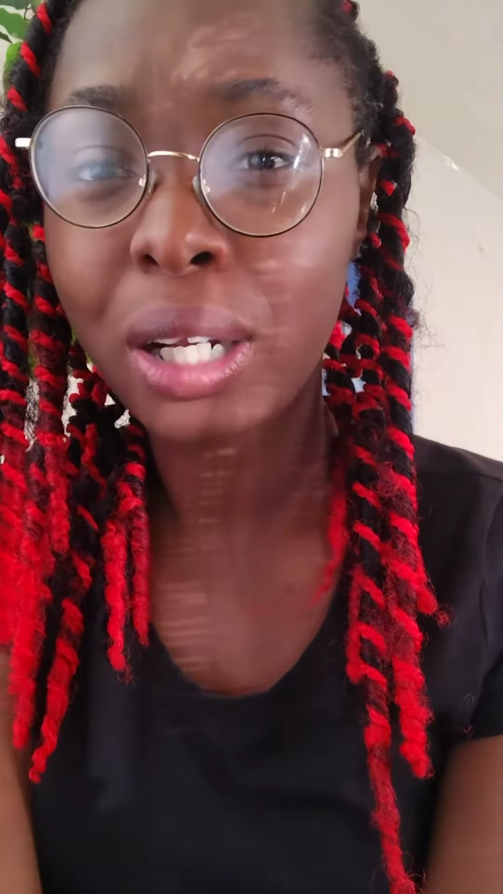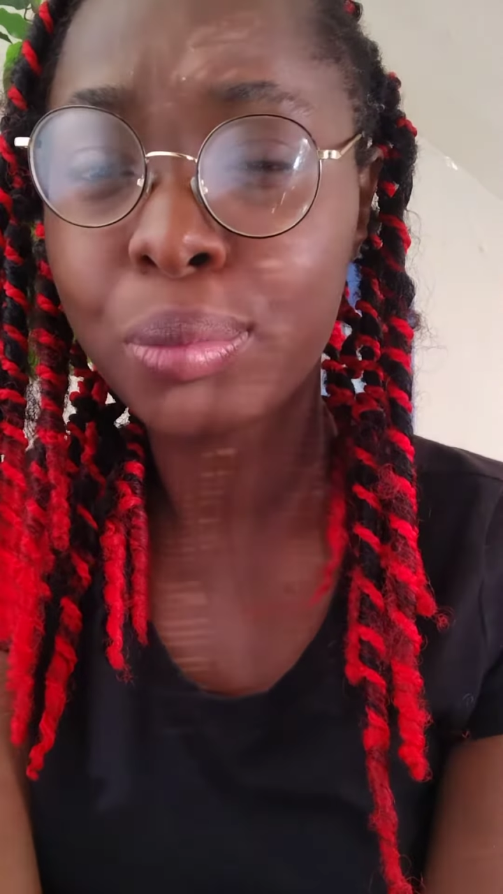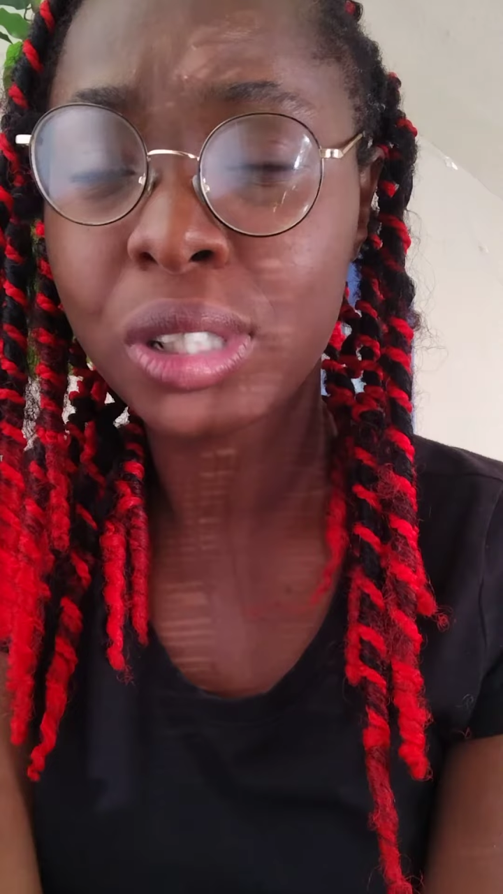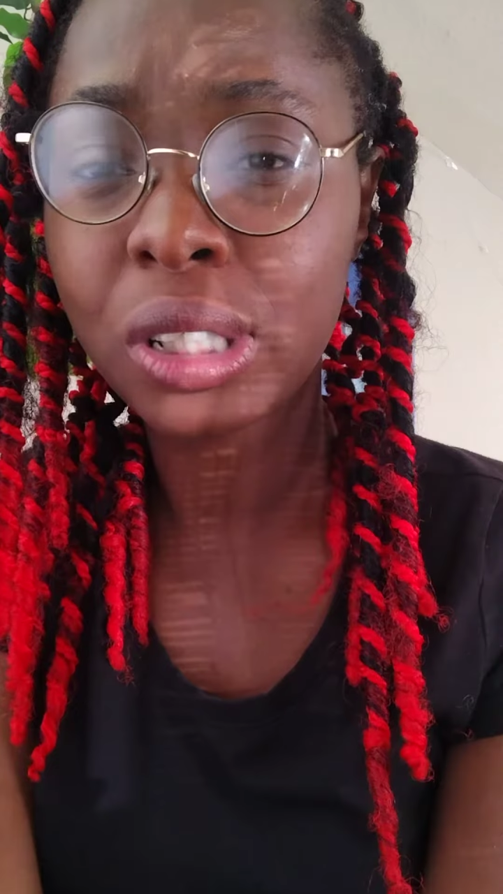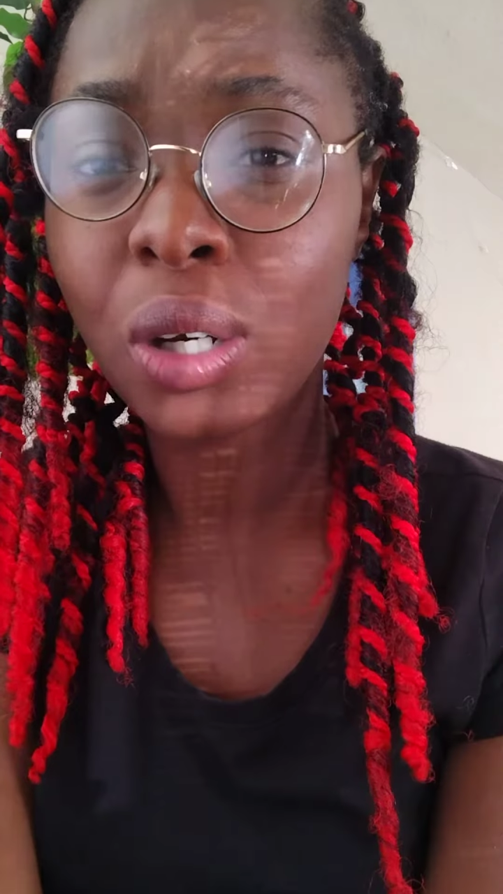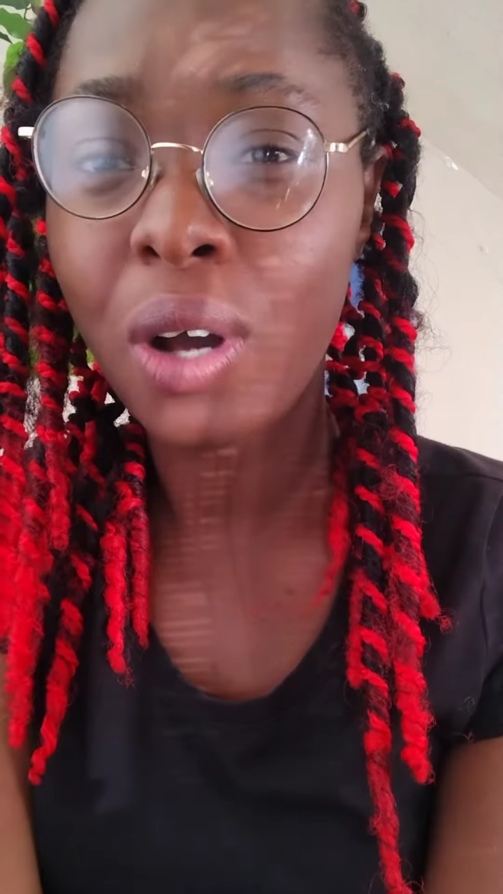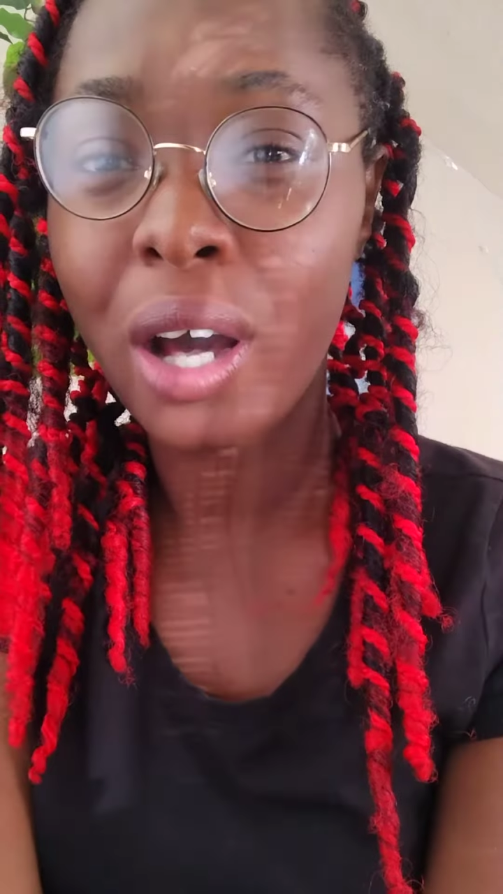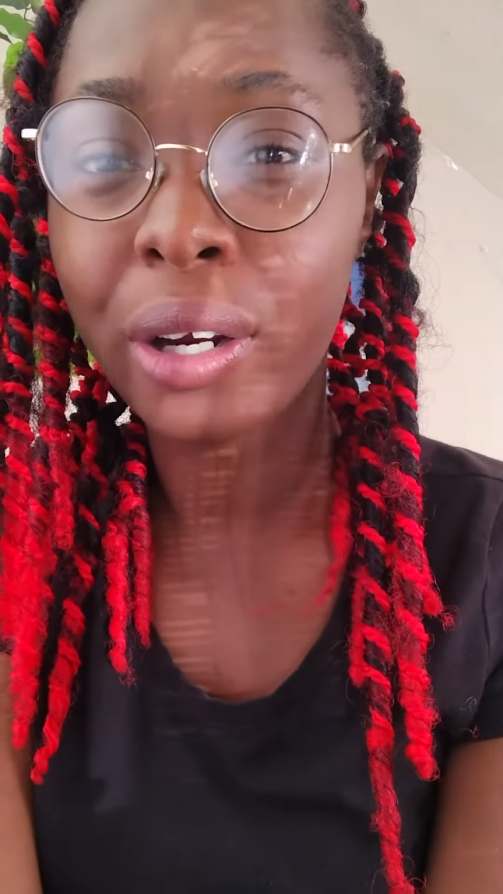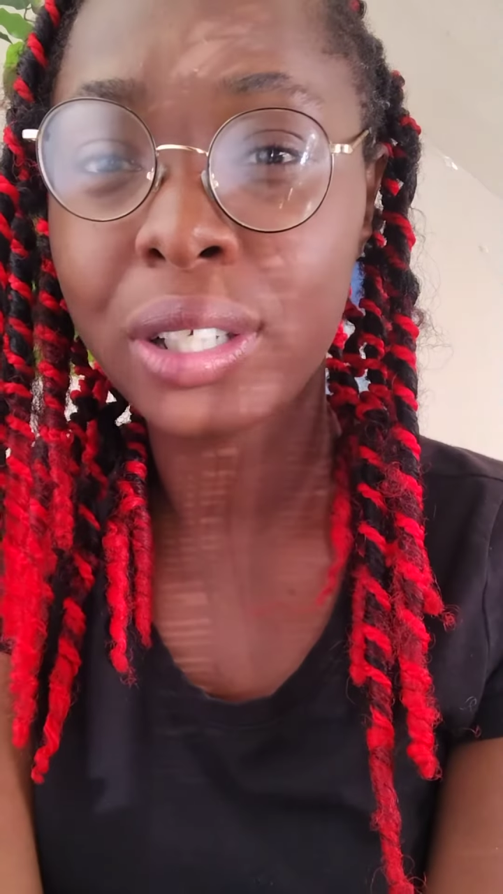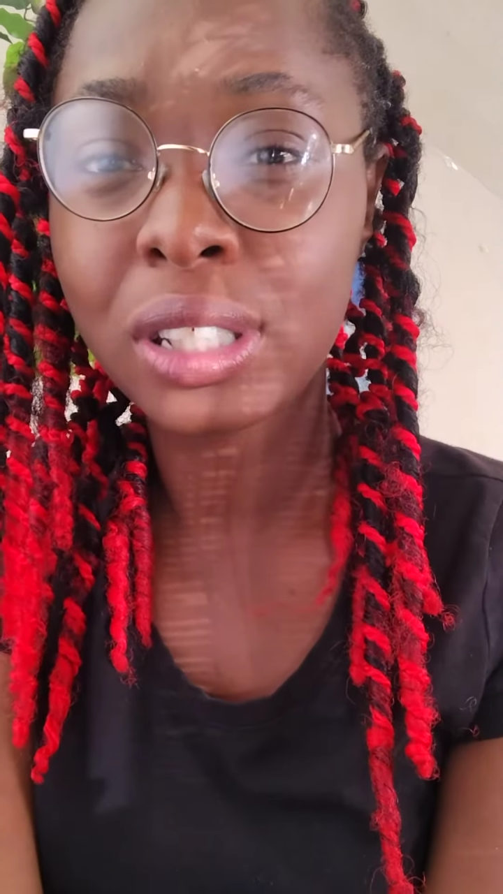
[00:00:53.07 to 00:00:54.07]
and I'm just so
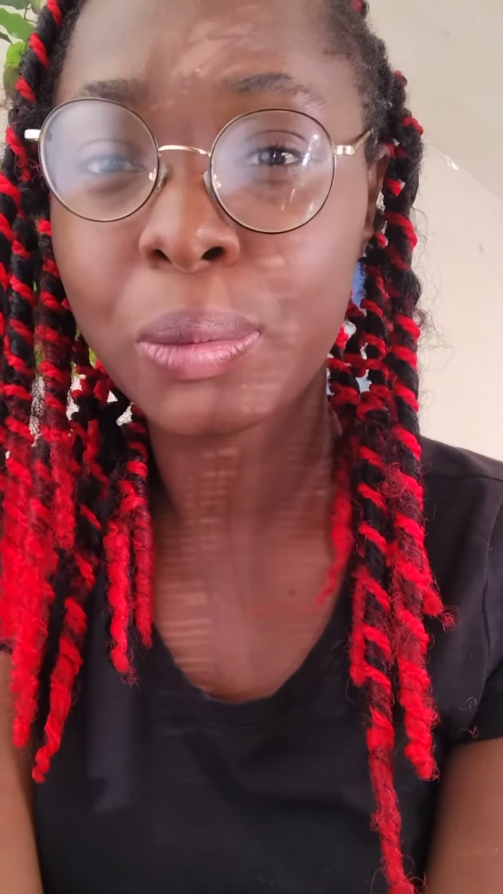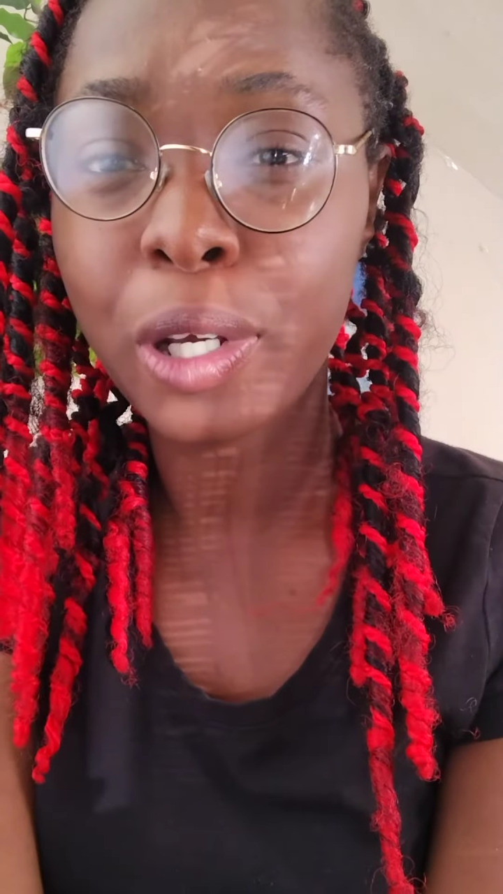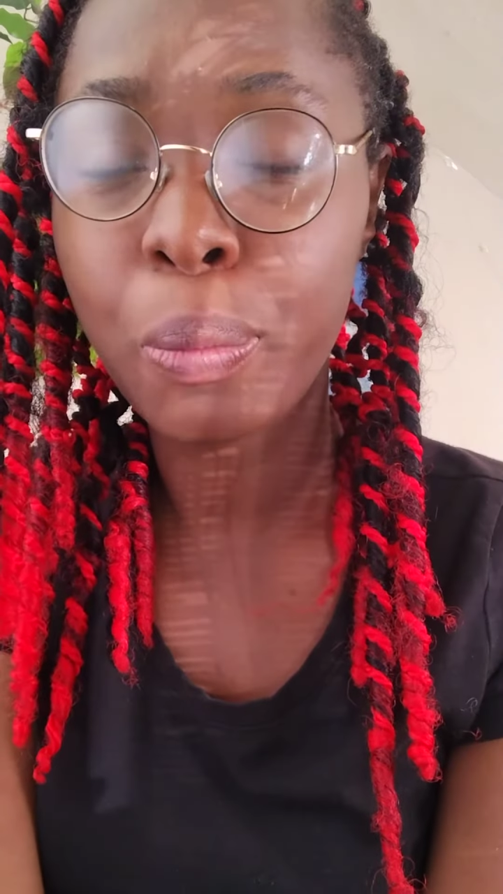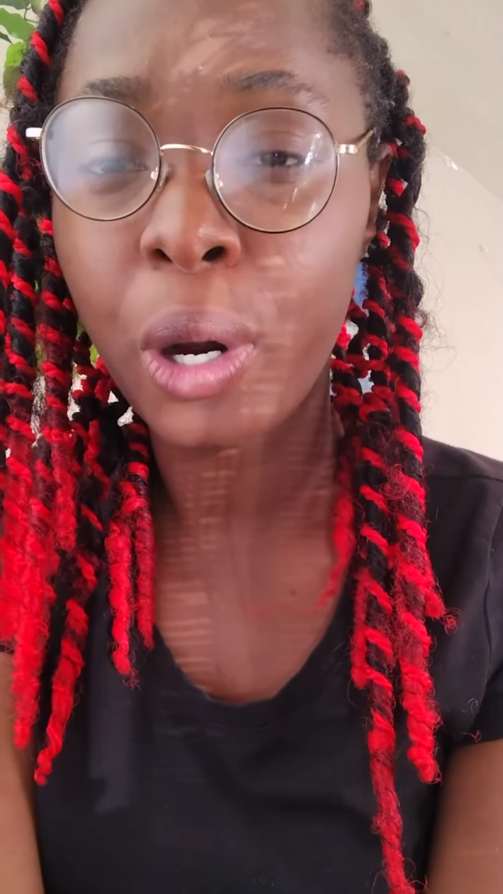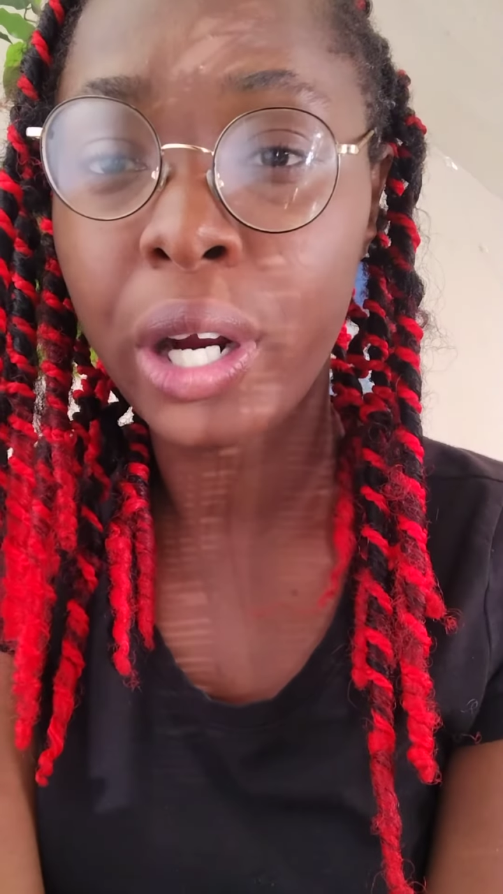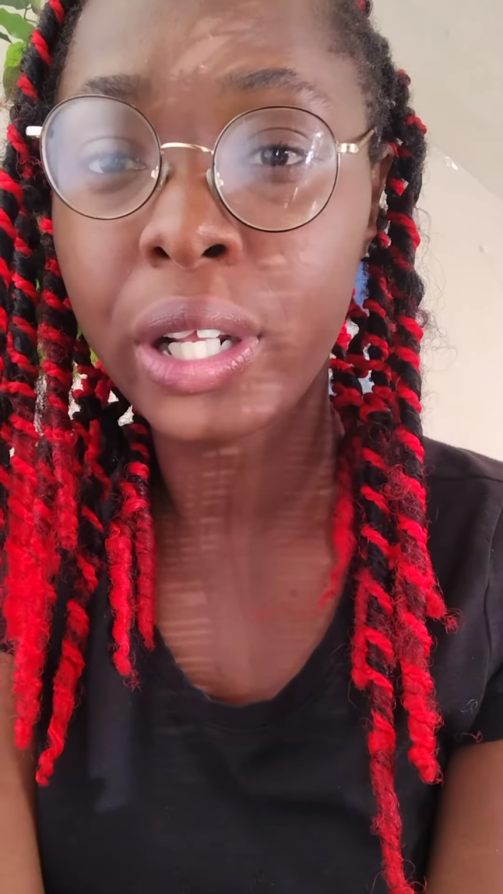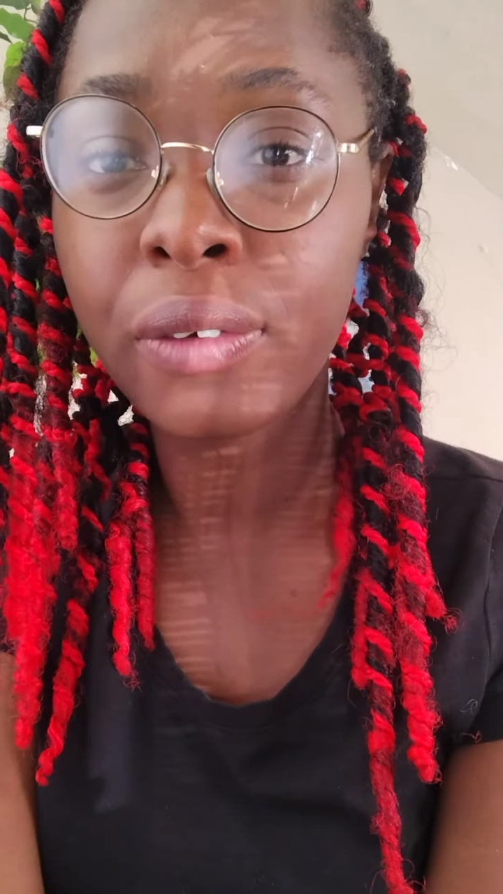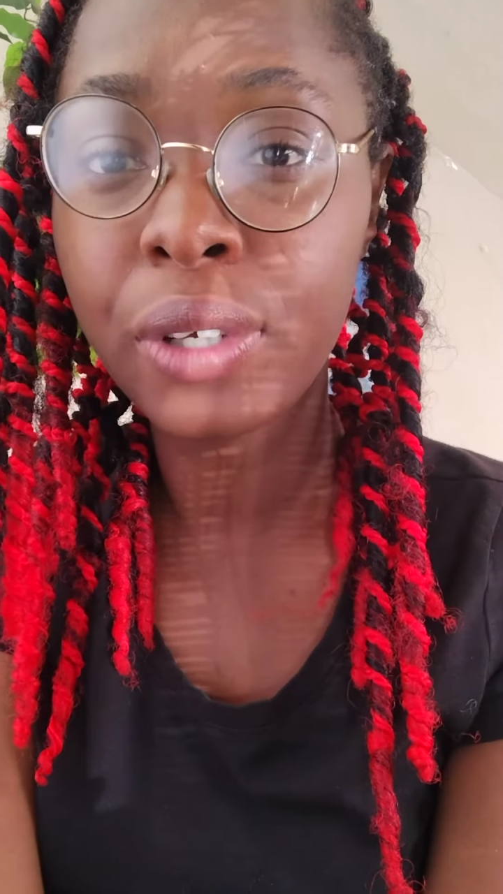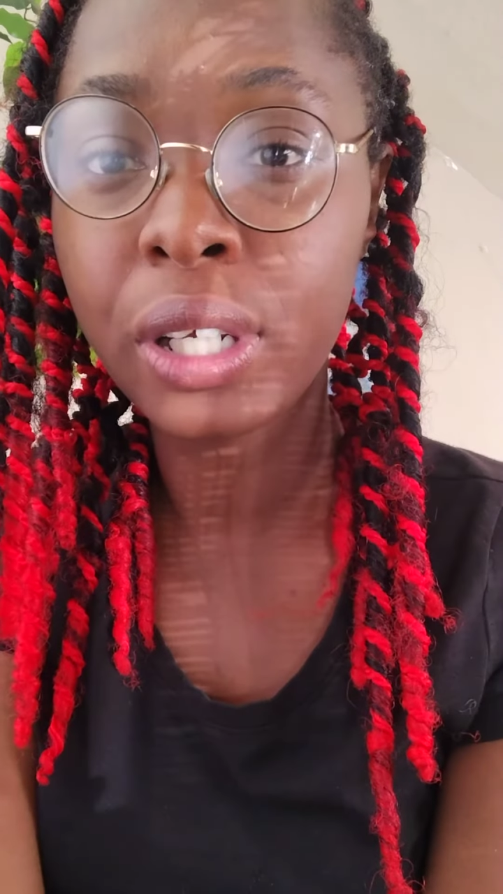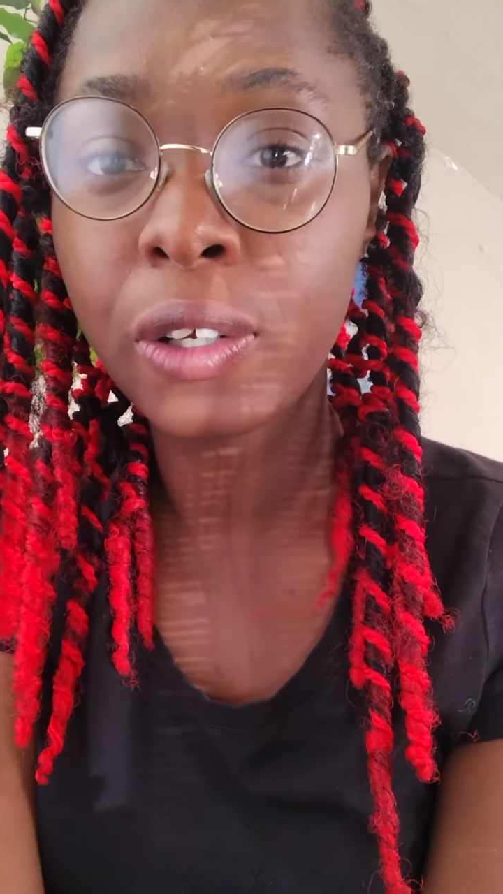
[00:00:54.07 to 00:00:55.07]
honored to be a part
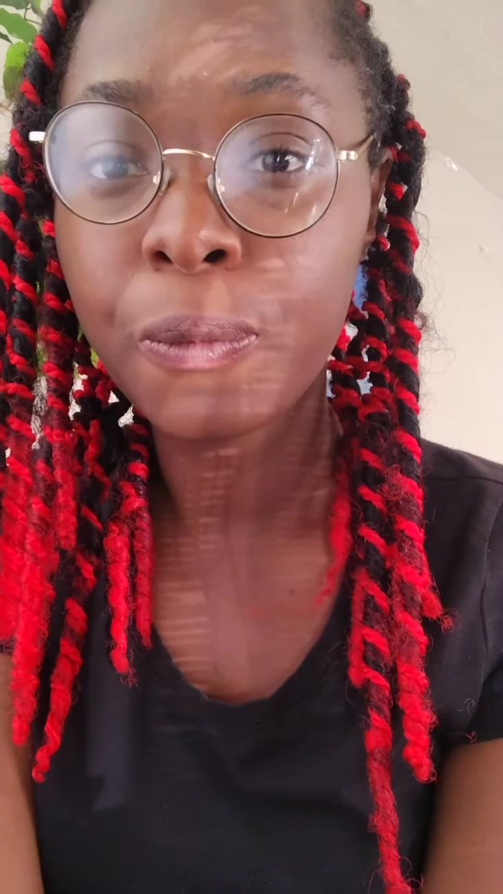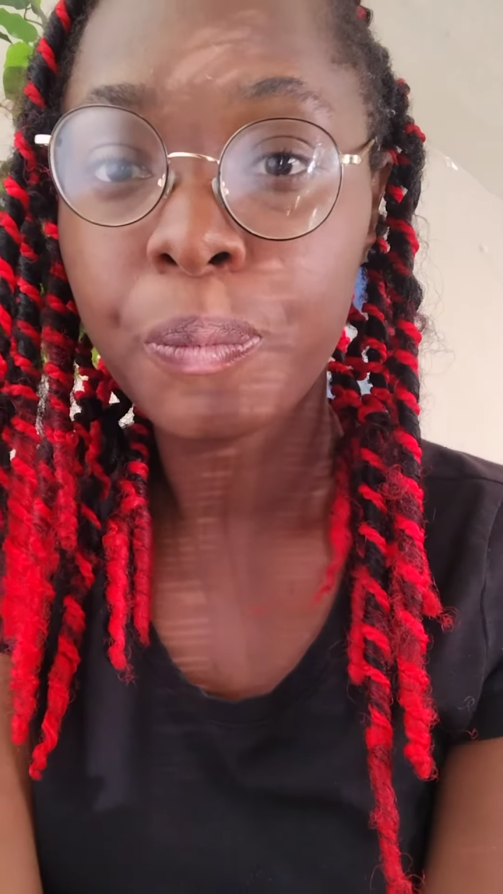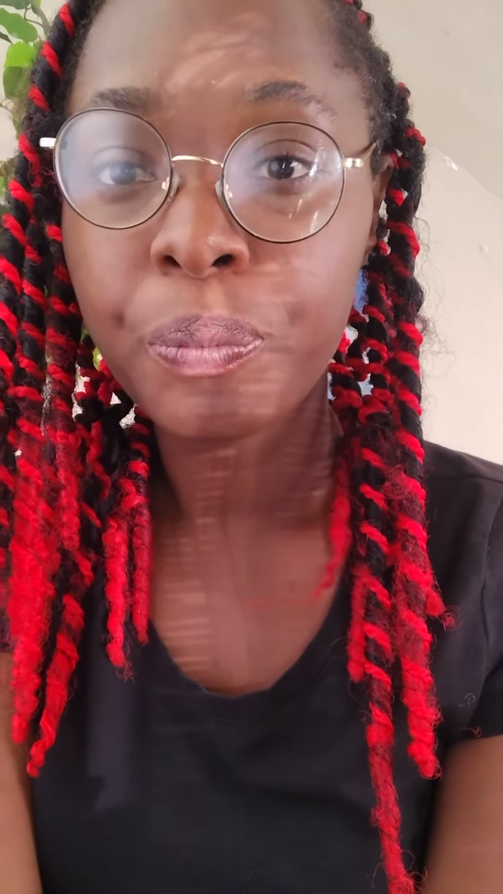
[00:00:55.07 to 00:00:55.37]
of it.